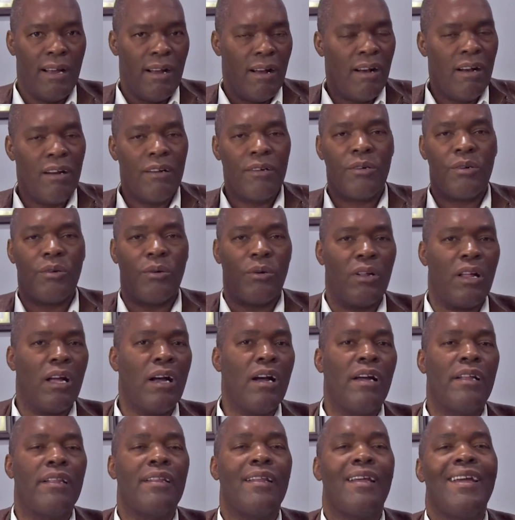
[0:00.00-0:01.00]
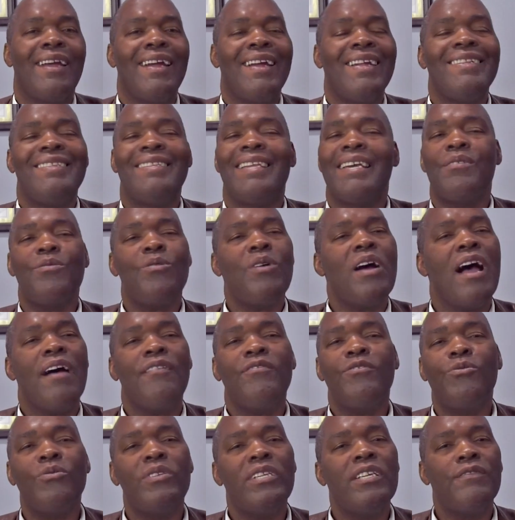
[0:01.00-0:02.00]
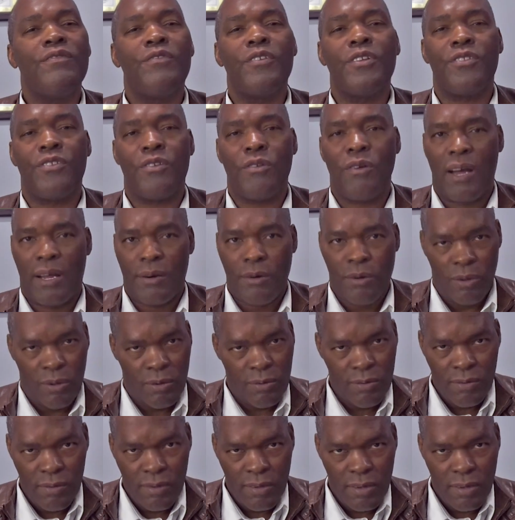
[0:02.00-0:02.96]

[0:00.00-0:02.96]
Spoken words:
uncle, aunt, they don't have to live with you at all.